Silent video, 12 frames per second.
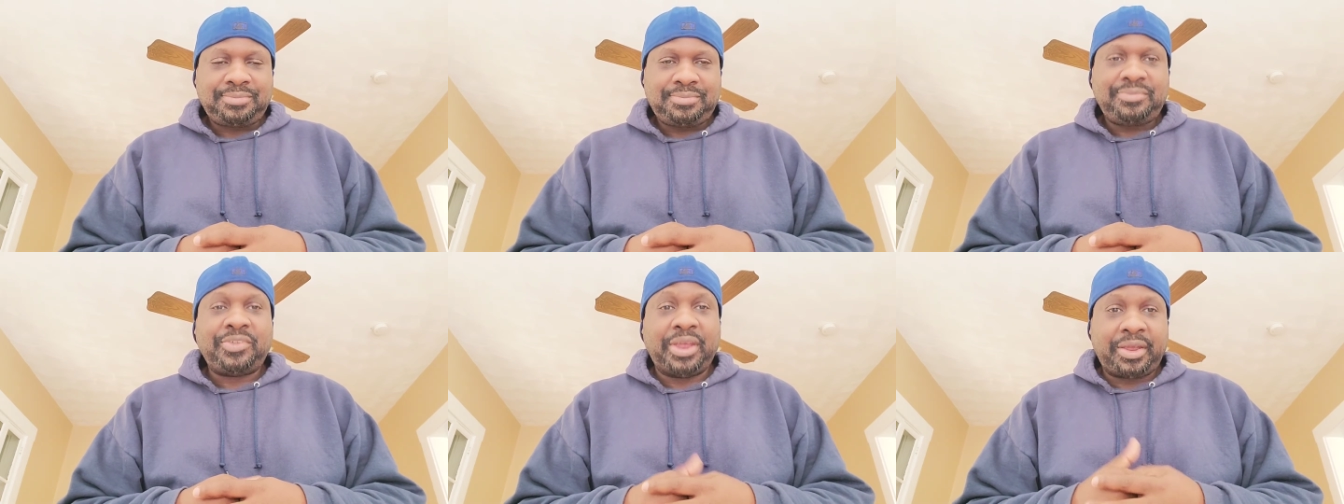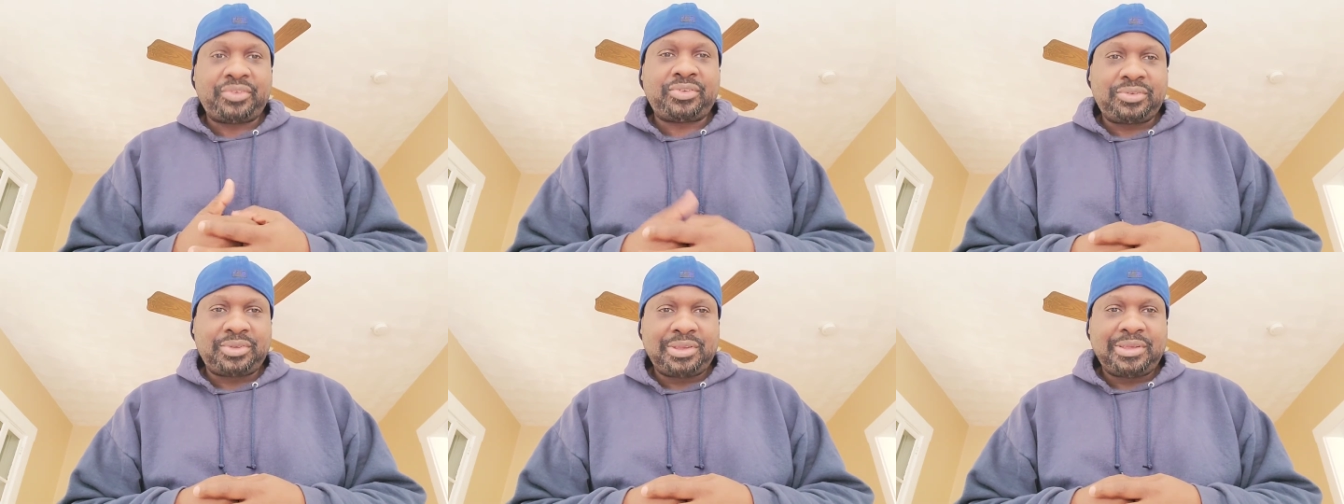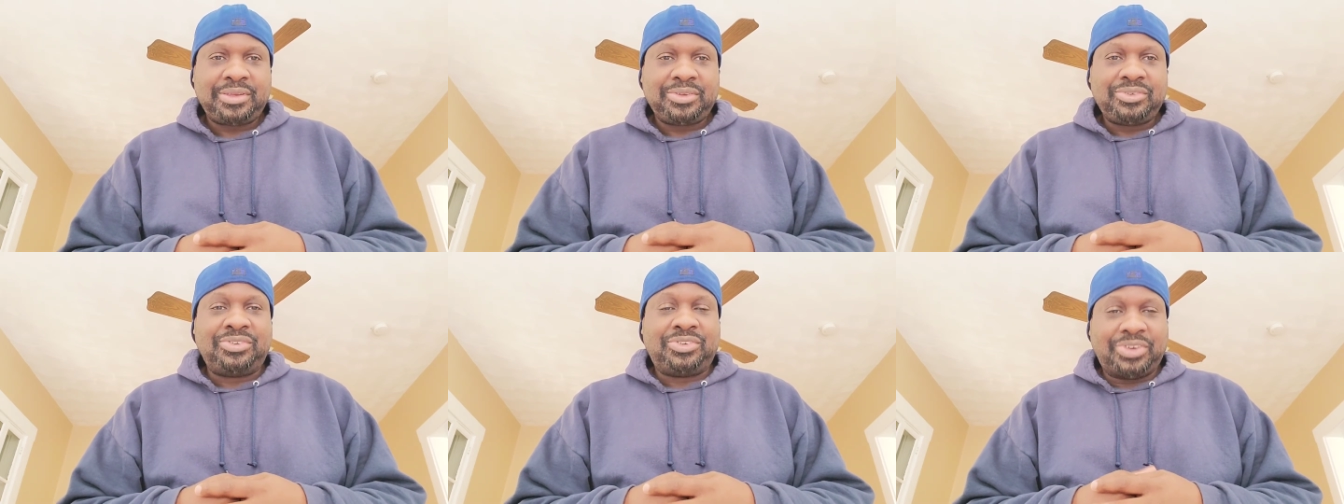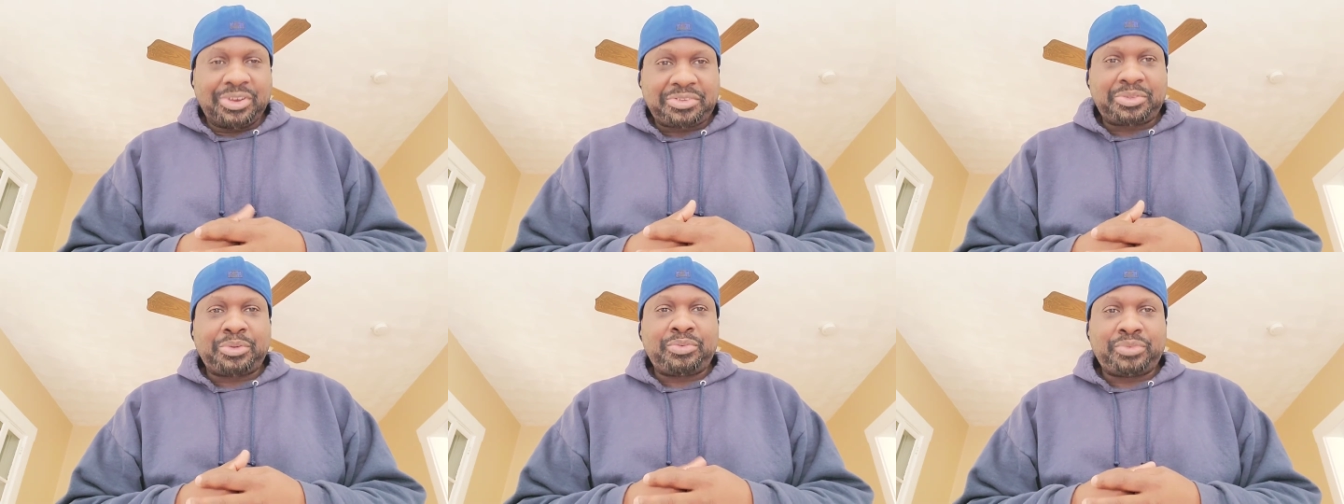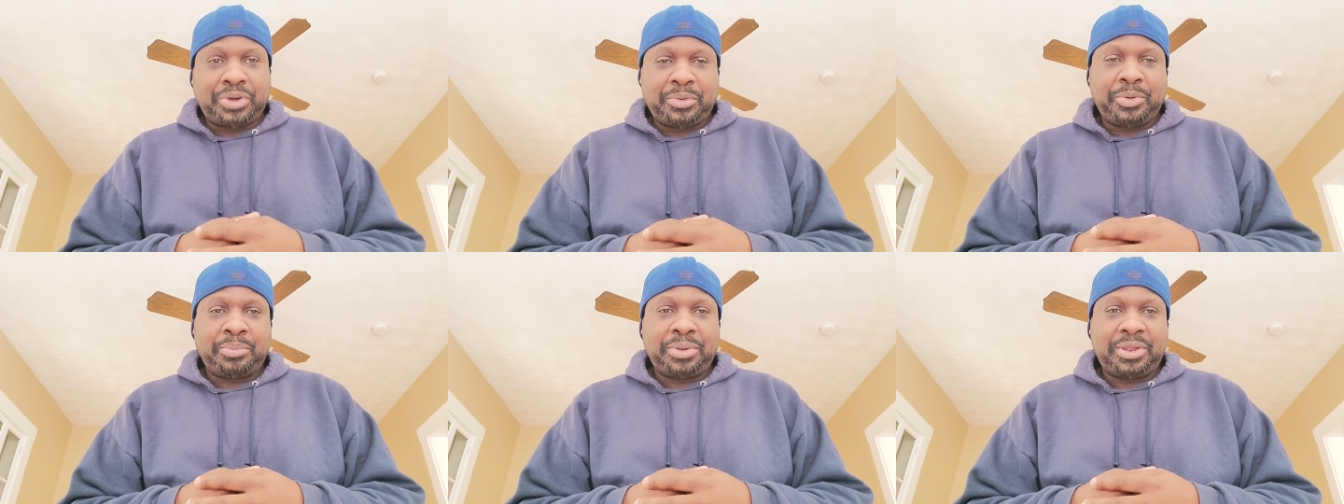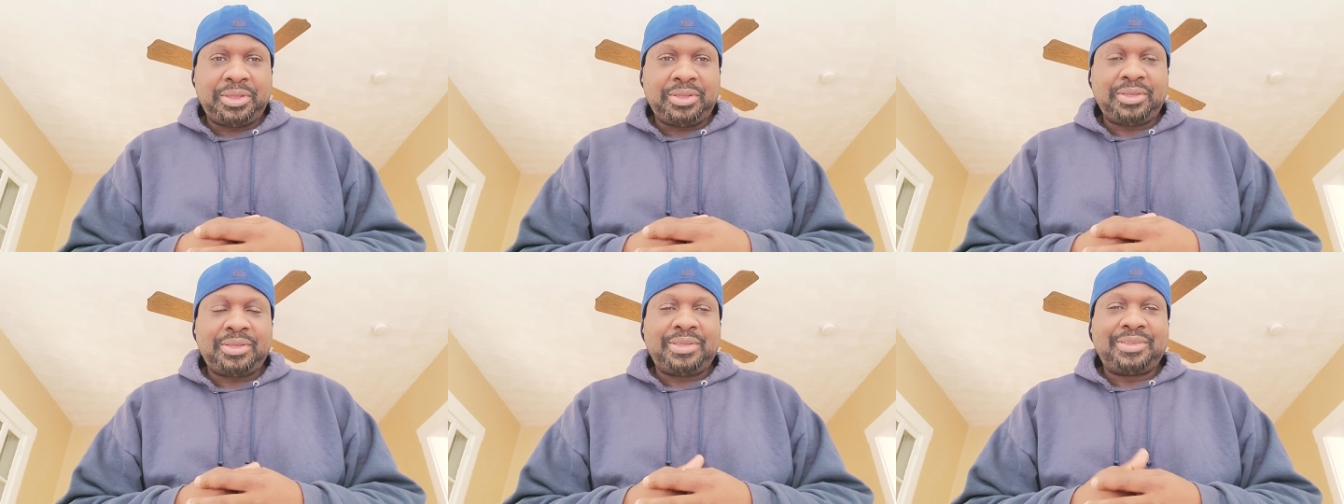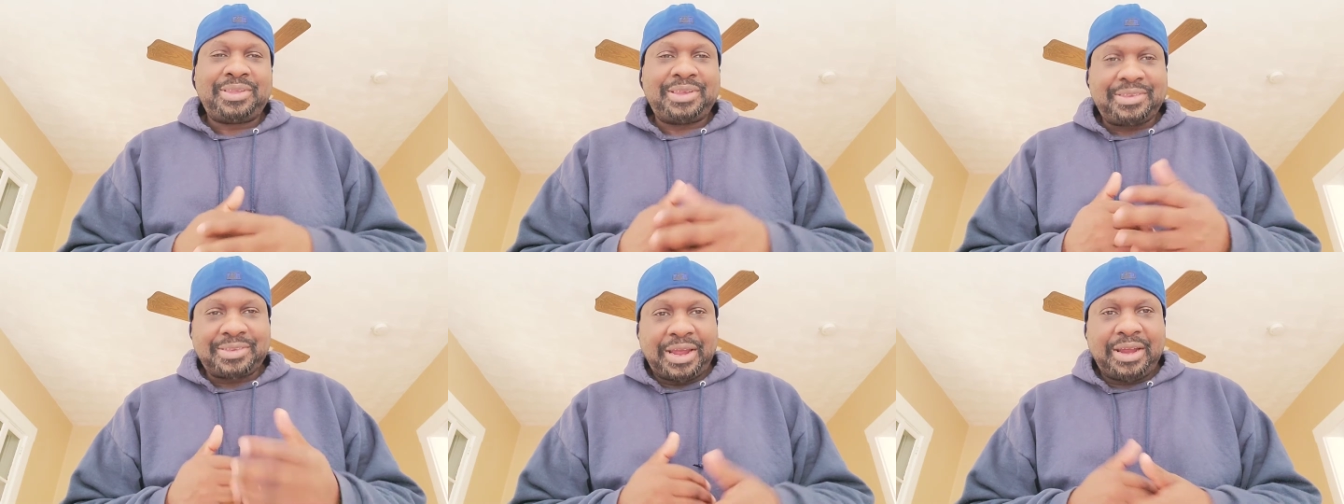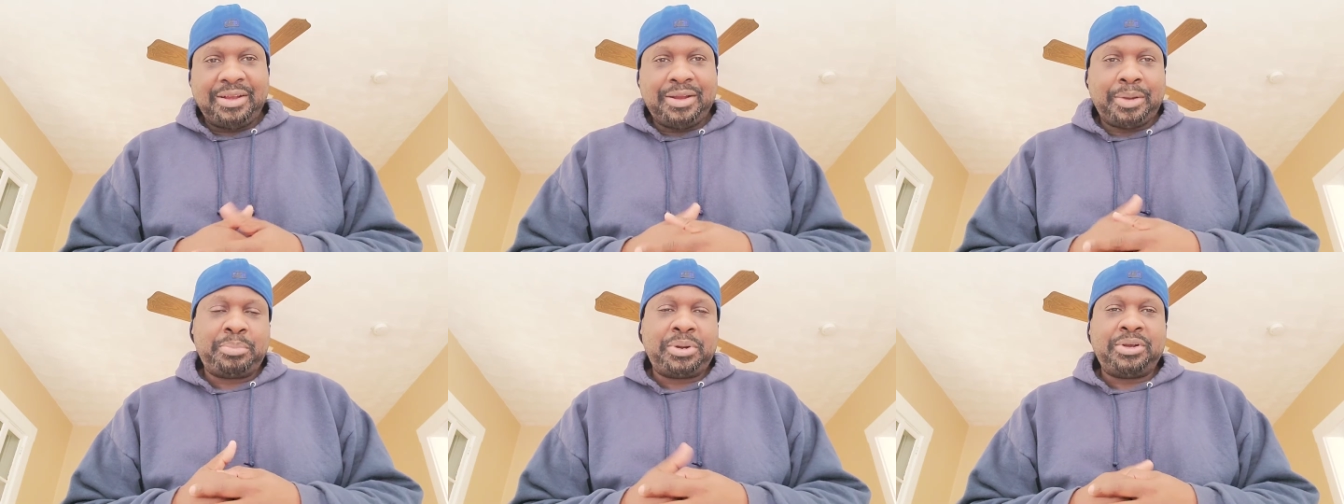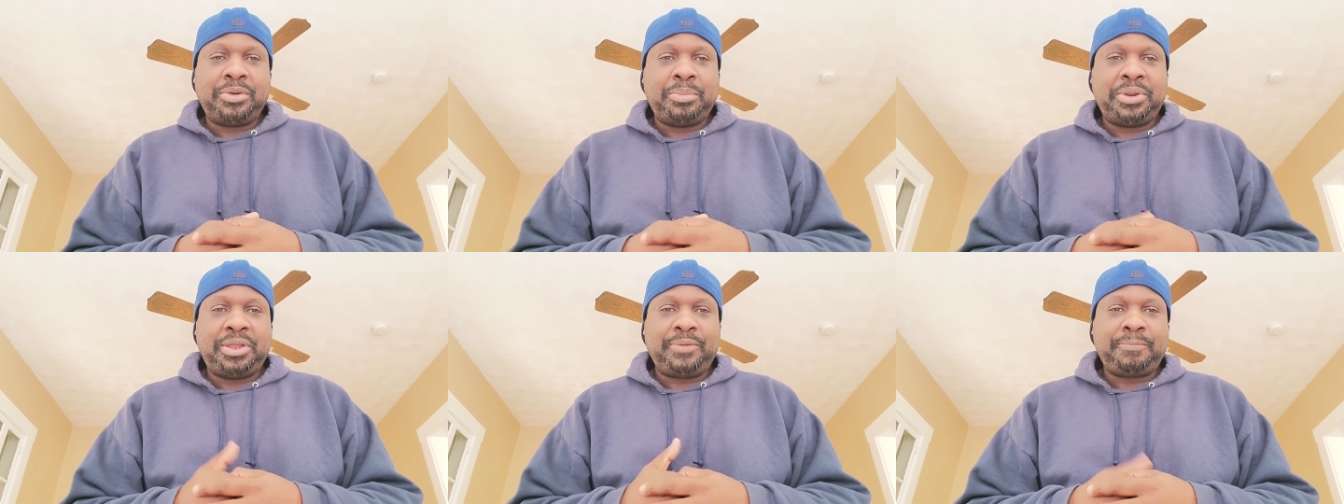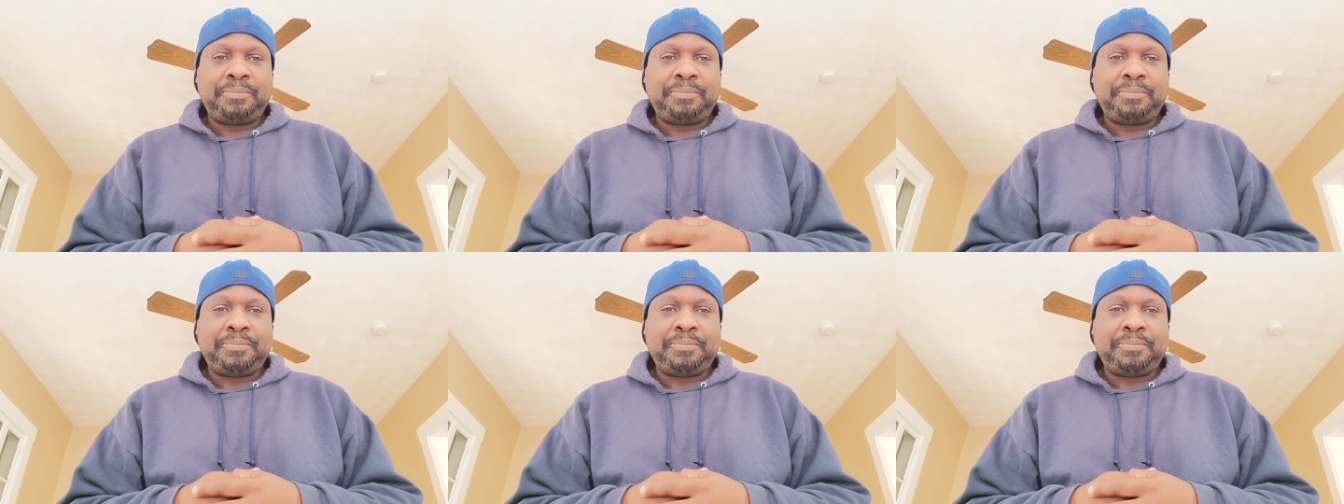Yes, just to fuck with me. They signed up under me.